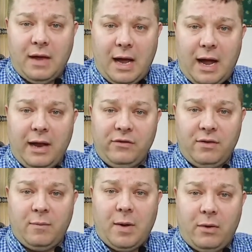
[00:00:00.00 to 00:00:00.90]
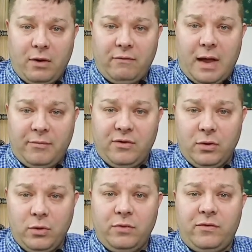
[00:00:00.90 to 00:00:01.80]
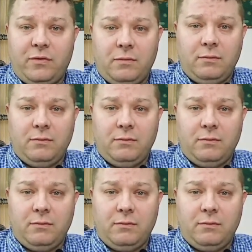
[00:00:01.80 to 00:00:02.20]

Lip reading: highest amount of absolutes.